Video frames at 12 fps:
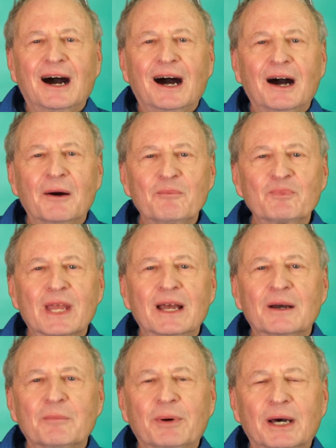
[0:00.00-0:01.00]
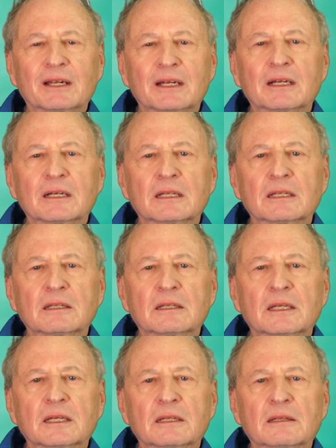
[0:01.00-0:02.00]
But
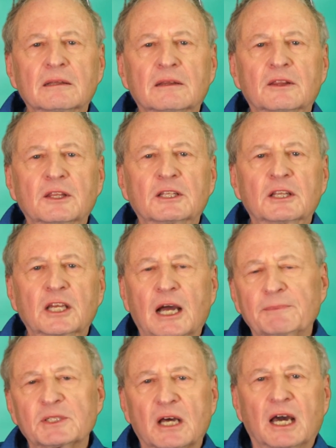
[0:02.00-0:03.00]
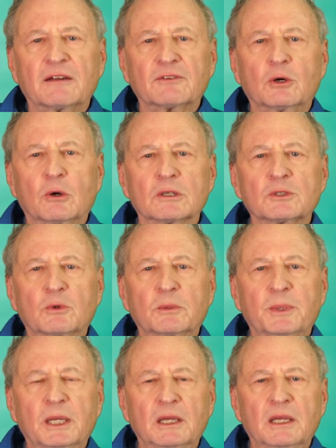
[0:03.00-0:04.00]
the upside, of course,
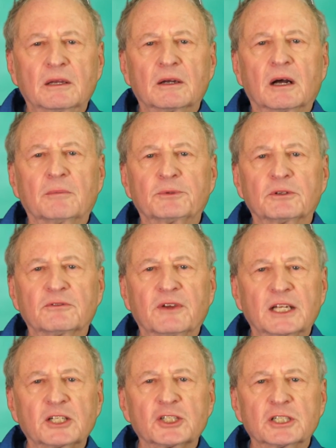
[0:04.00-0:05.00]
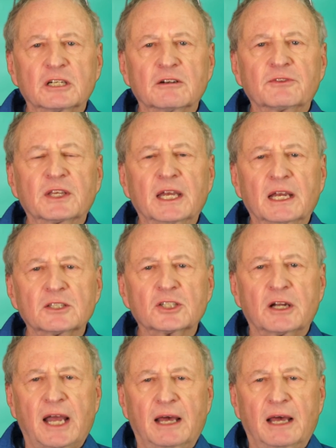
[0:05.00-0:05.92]
would be a prevention of cancer.